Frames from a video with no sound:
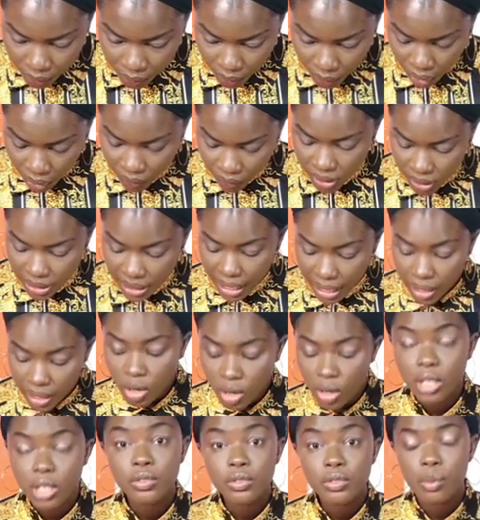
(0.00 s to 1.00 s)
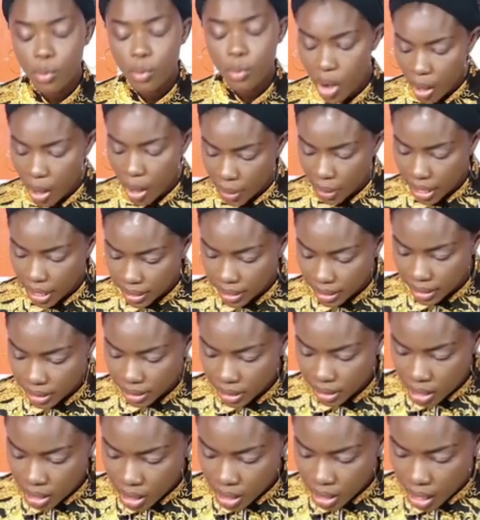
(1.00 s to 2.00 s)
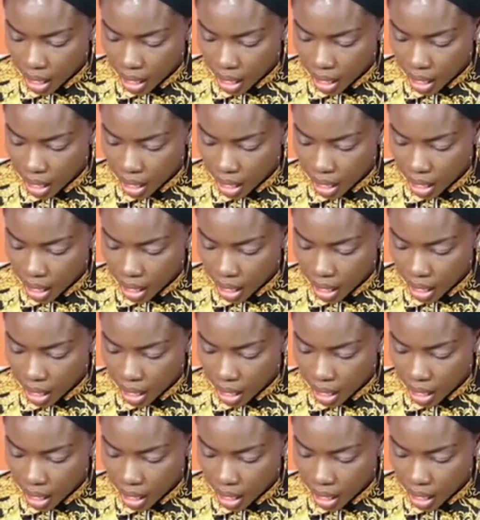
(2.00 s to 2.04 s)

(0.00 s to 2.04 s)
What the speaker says: Governor Sane calls for more awareness